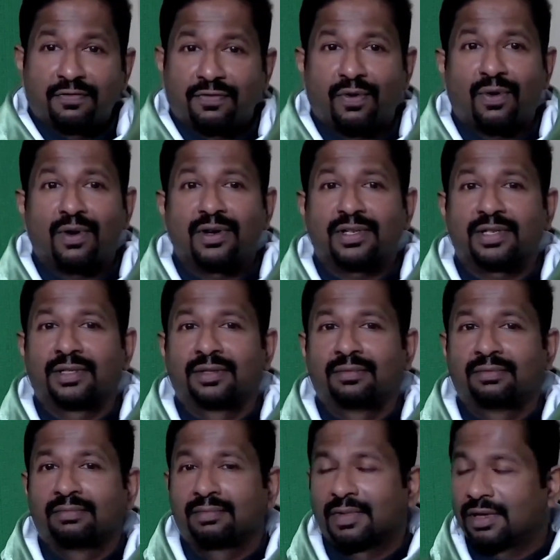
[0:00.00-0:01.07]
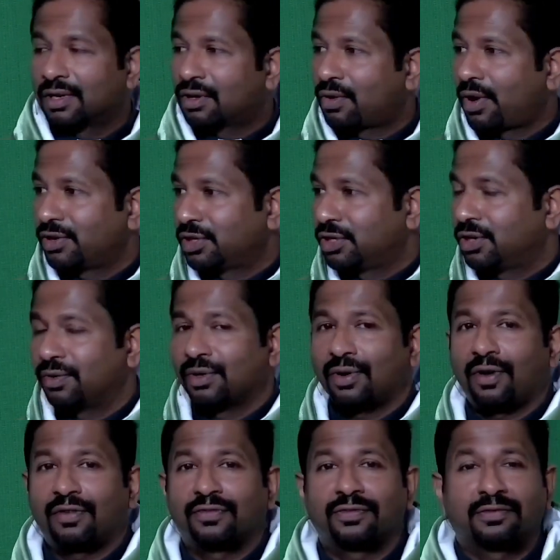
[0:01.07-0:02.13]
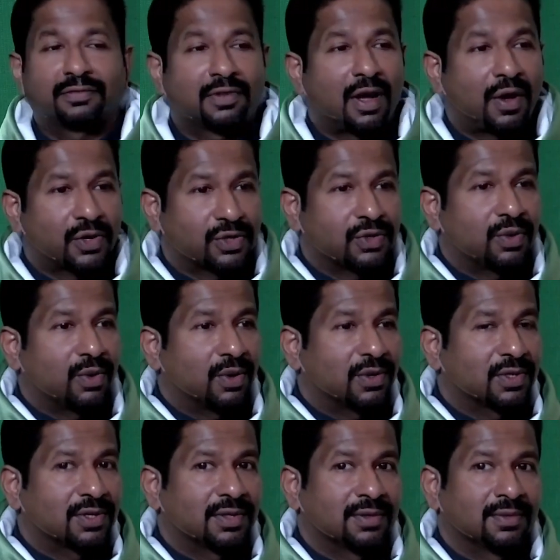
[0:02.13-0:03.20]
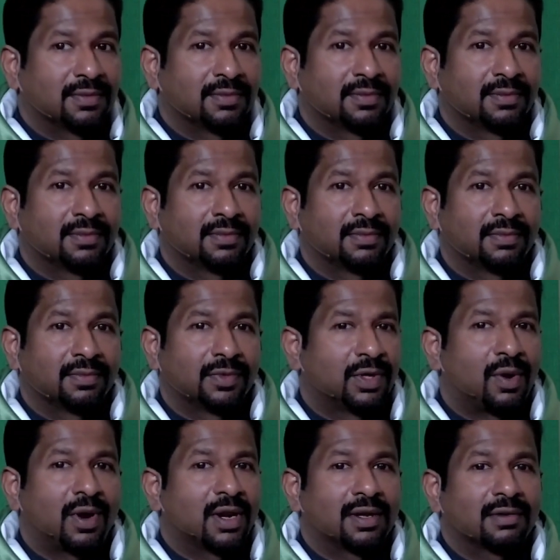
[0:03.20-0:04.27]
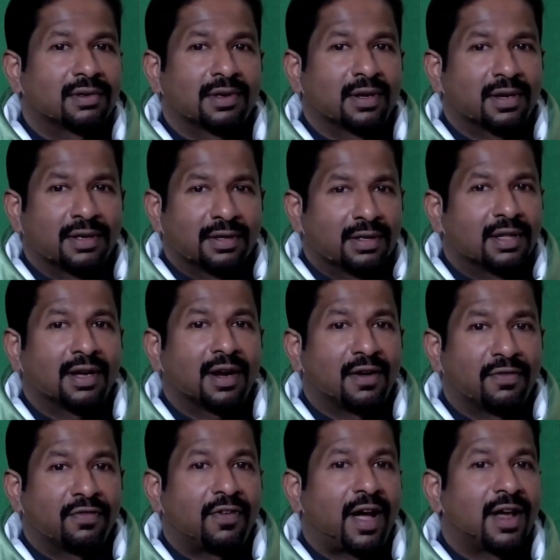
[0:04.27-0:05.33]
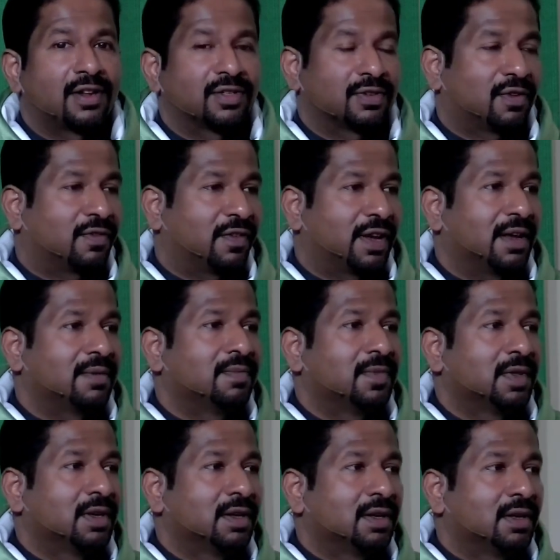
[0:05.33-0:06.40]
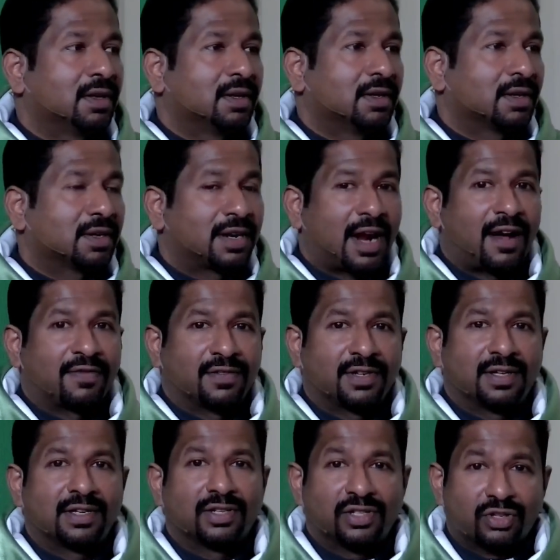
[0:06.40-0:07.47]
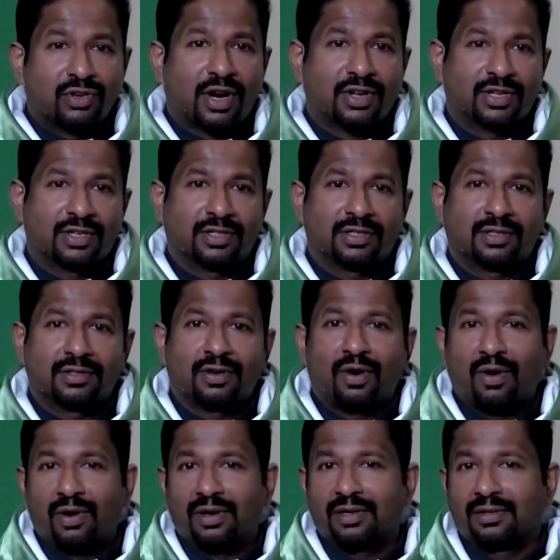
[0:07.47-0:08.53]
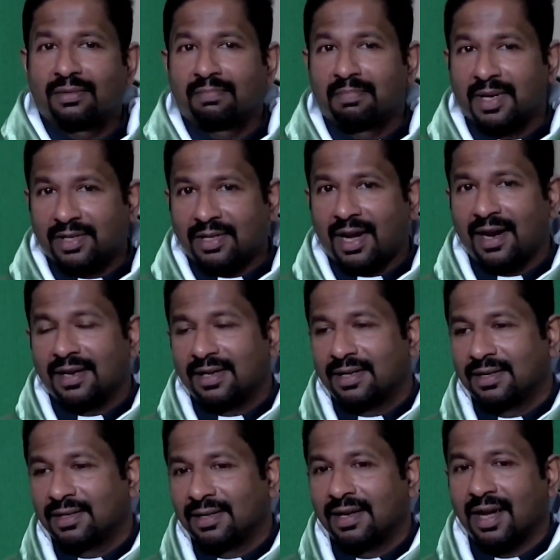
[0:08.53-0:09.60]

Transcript: unfolds in the quietude of our souls, not in the confines of a crafted structure or misguided